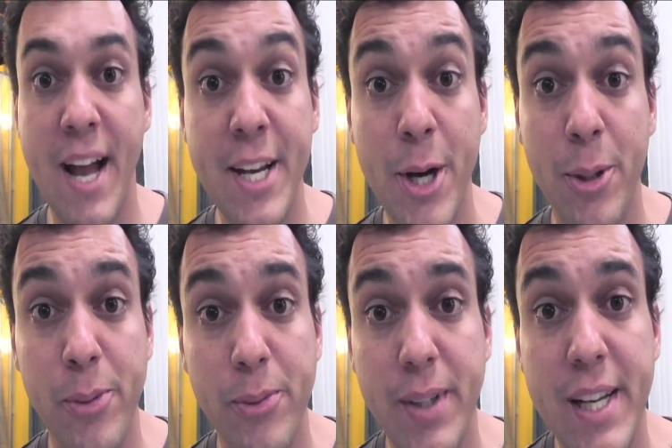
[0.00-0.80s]
I
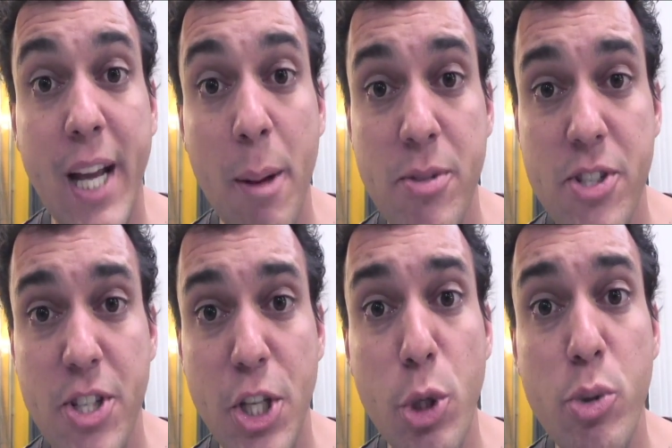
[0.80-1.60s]
know, it comes as
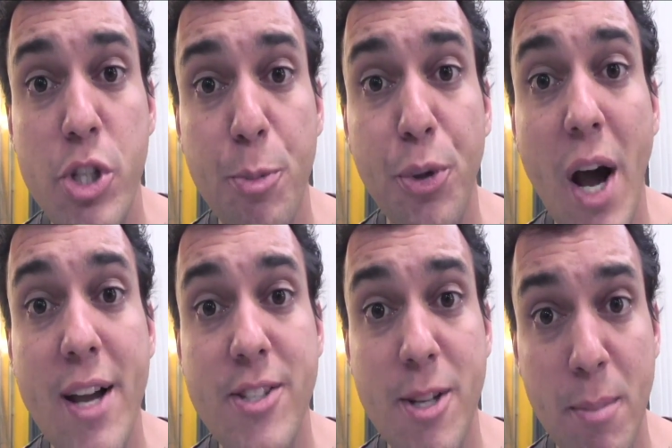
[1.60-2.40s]
a huge
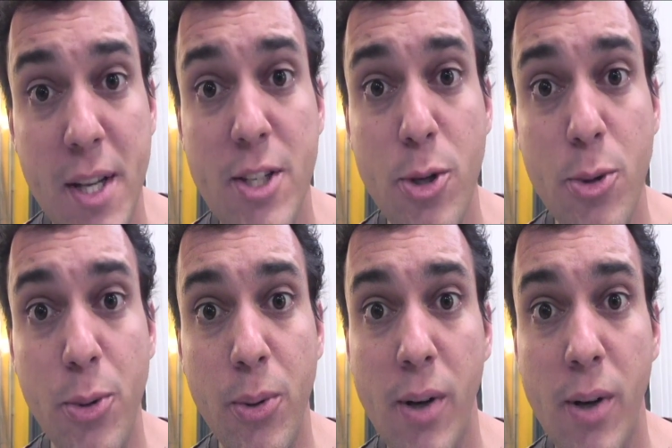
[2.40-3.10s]
surprise to me too.